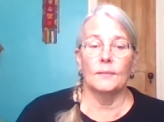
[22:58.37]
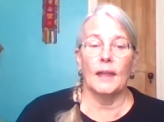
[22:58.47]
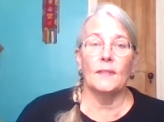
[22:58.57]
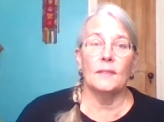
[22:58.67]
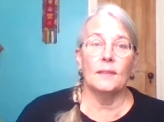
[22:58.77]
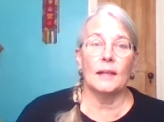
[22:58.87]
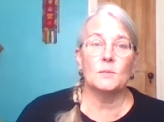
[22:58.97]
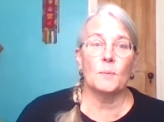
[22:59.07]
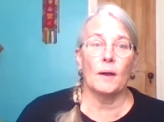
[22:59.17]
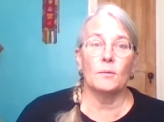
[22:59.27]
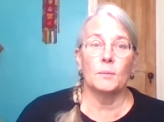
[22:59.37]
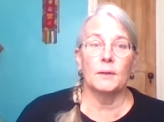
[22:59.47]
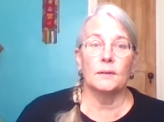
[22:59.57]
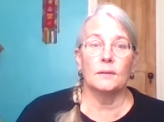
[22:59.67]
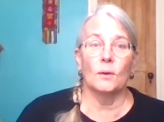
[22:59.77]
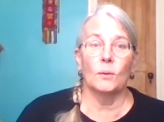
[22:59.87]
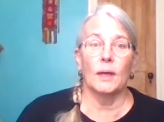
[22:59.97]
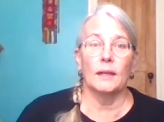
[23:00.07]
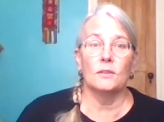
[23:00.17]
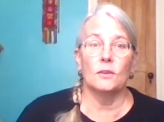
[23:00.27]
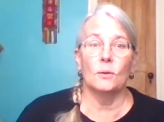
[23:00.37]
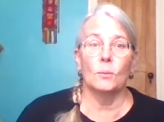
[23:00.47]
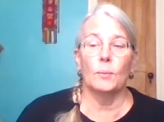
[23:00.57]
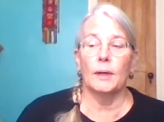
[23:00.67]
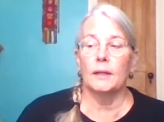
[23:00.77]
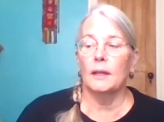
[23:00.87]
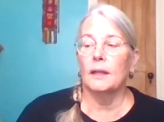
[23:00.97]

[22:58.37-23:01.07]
and that's probably okay too. But